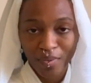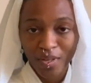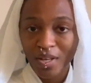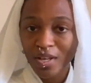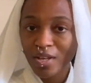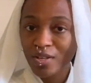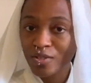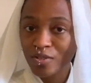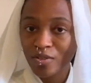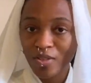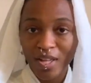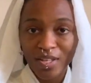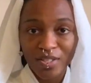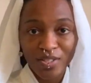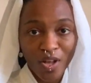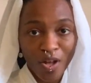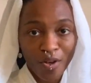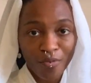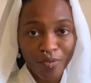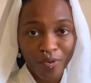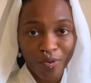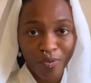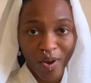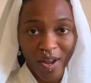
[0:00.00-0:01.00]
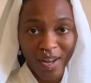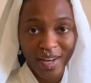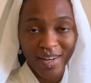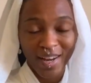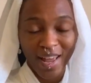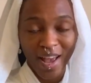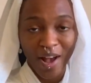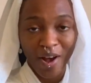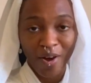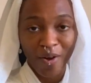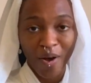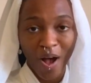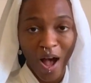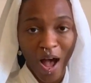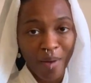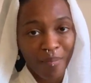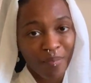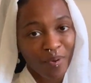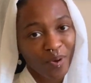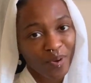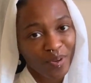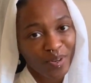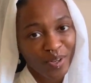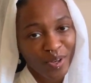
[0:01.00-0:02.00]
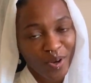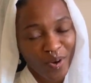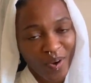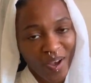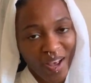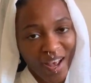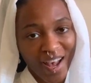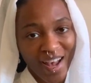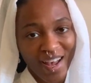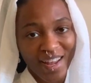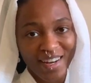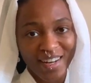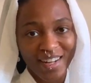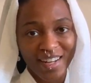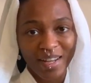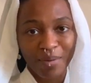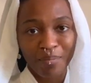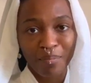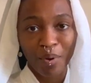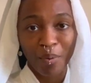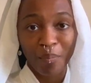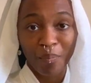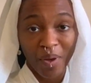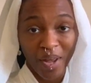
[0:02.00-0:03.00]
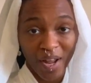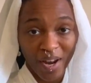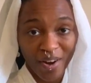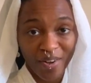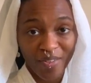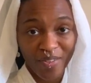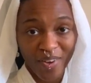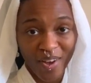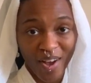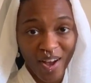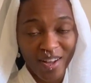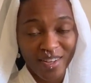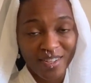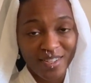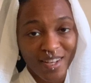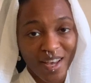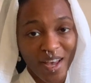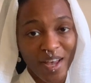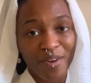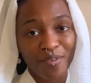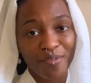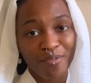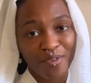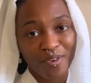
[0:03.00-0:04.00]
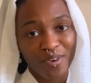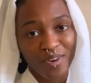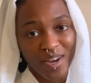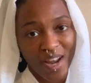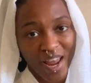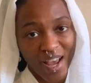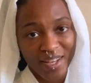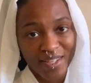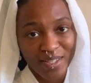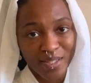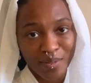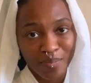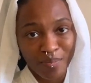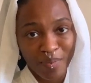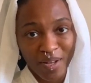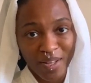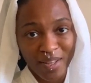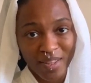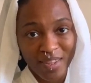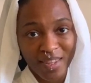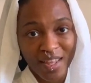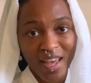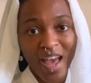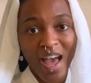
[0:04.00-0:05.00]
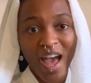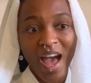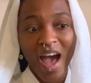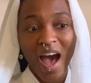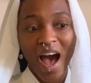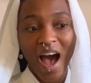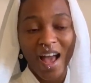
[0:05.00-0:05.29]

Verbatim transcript: So that's all for right now. I'm going to go ahead and prepare the content for next month.